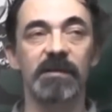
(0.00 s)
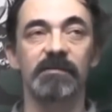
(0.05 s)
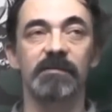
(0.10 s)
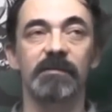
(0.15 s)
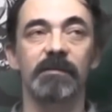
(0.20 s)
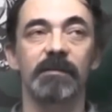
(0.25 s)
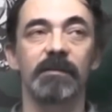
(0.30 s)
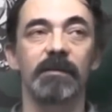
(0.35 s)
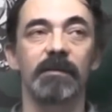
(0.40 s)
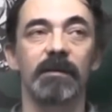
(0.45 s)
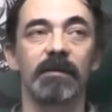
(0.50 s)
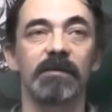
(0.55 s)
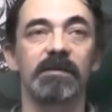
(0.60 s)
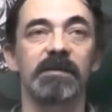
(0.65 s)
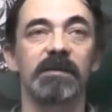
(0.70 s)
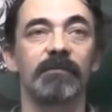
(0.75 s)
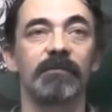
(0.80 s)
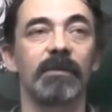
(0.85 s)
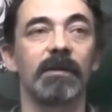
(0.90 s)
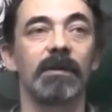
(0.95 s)
are
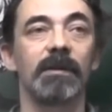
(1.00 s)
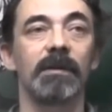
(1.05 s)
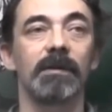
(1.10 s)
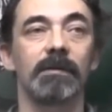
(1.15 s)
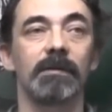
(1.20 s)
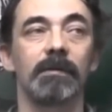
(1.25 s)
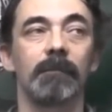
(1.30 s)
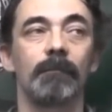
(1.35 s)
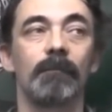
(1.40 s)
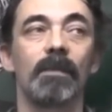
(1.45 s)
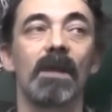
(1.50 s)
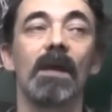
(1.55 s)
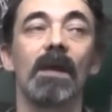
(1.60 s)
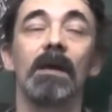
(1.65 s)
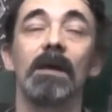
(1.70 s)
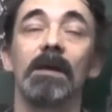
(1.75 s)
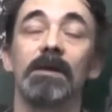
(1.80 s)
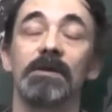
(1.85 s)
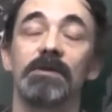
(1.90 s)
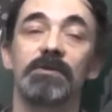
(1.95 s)
successful
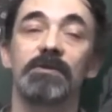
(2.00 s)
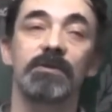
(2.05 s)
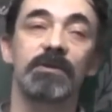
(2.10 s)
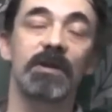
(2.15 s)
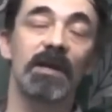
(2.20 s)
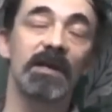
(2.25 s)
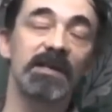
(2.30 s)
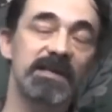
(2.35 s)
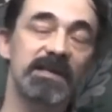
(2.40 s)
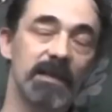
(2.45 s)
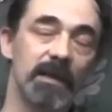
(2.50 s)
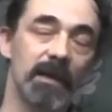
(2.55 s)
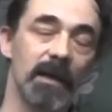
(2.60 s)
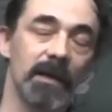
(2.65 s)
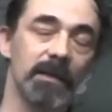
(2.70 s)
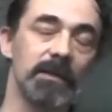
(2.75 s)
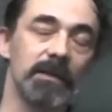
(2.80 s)
or not.